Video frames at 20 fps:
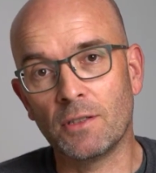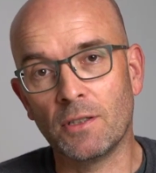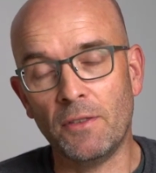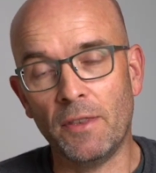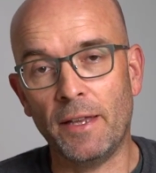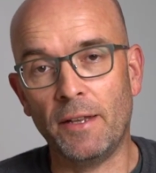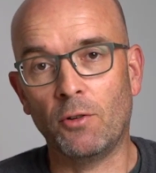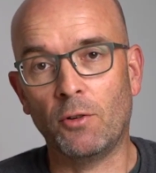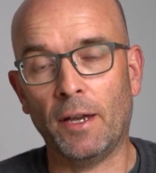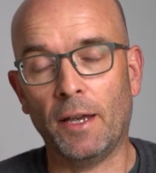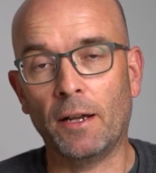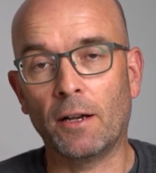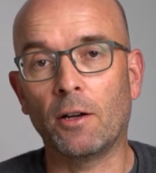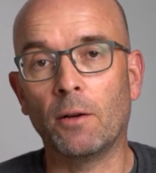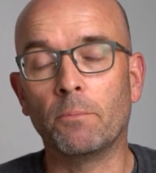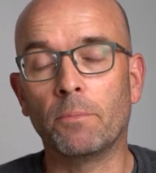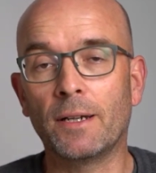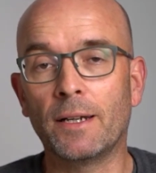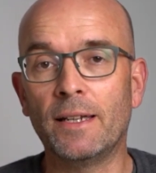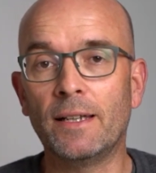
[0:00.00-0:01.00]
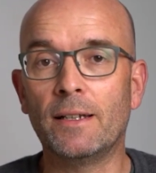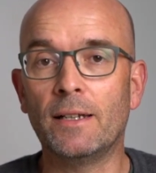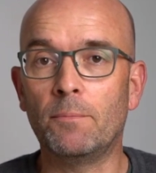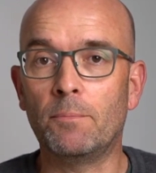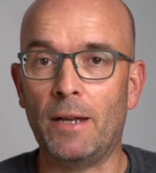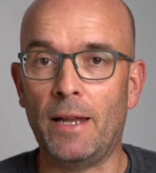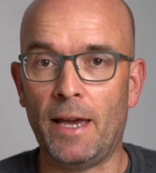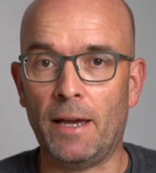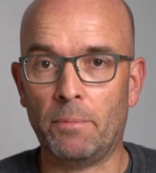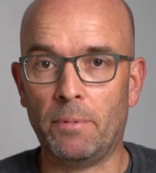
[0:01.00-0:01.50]
then you get a completely
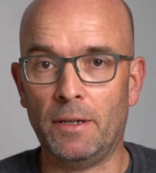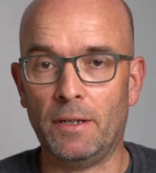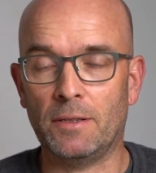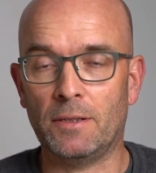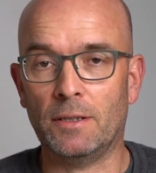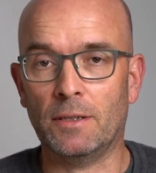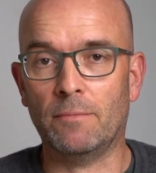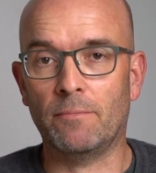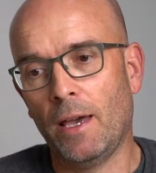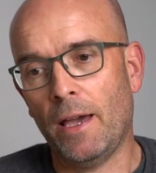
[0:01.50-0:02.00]
black picture.